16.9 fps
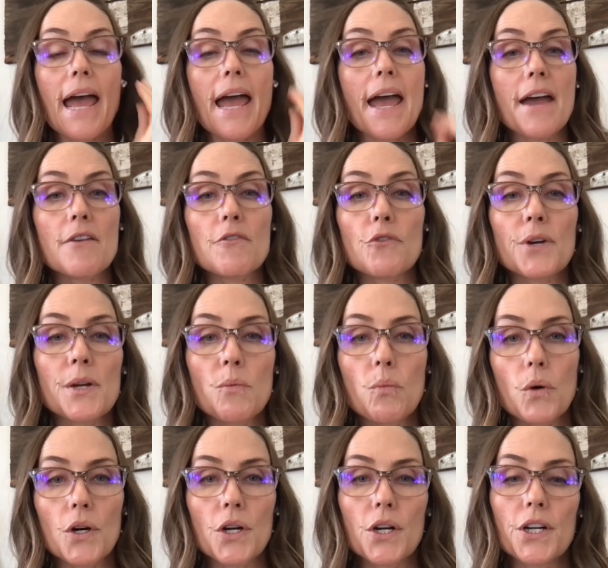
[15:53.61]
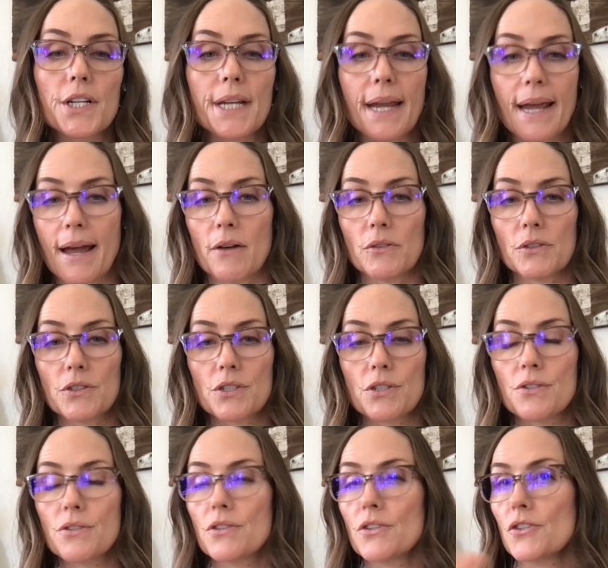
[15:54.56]
Every word
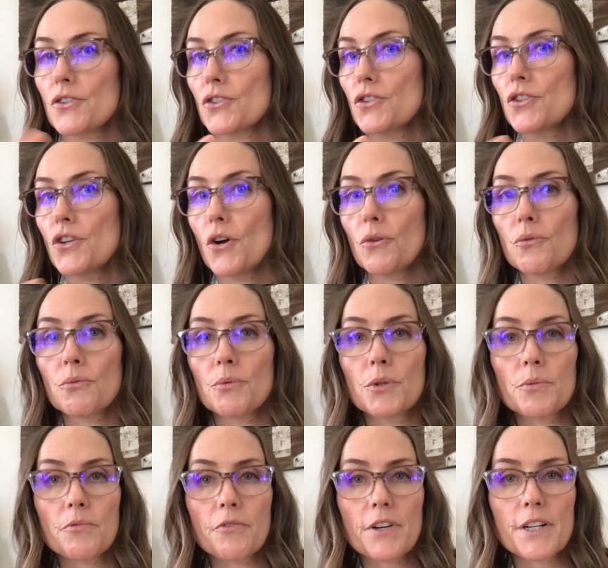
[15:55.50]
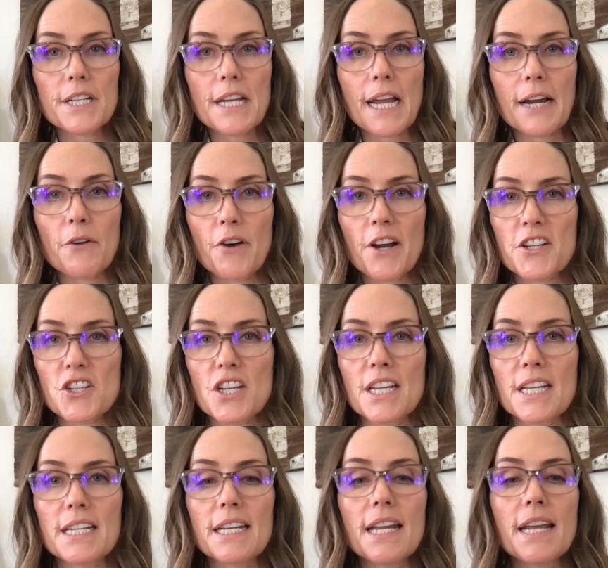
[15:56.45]
counts. There's no room for
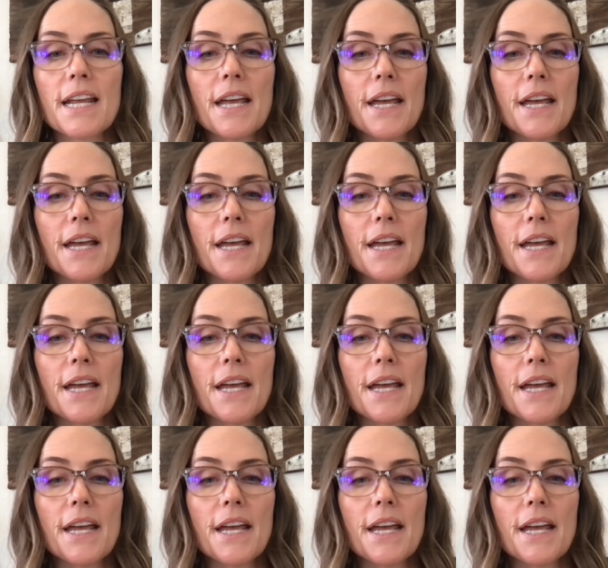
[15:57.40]
digression.